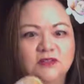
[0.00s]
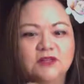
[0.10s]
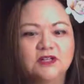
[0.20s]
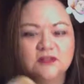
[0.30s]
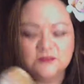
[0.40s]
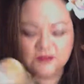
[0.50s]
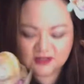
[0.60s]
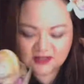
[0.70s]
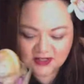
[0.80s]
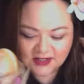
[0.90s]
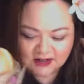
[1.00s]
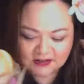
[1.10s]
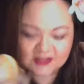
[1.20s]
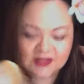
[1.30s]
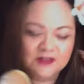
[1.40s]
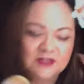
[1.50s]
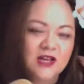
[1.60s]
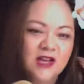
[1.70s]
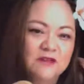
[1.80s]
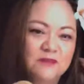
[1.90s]
but it's been sitting out as I've been
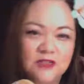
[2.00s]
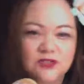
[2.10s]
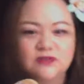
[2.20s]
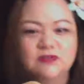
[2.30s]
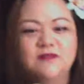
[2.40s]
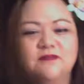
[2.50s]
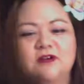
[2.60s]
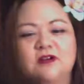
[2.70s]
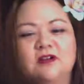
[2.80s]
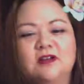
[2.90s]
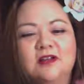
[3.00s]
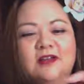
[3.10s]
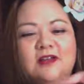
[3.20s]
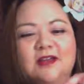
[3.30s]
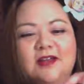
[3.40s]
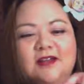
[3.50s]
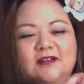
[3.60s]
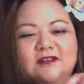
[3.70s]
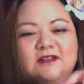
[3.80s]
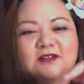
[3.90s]
taking pictures, whatever, and
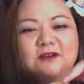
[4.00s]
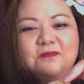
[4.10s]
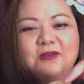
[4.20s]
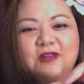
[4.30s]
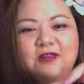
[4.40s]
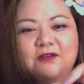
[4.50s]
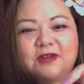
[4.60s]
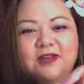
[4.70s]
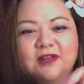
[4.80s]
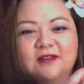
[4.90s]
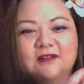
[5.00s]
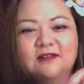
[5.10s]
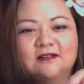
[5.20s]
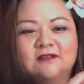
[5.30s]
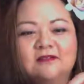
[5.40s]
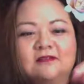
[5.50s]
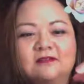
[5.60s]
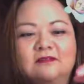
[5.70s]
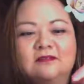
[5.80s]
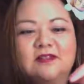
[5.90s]
it's still pillowy.
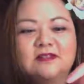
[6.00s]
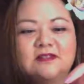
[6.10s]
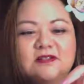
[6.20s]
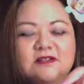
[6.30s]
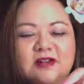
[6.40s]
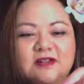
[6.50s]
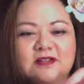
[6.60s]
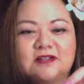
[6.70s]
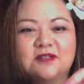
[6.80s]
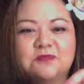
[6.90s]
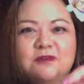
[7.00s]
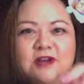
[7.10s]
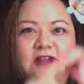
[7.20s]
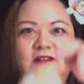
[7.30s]
It still has that spring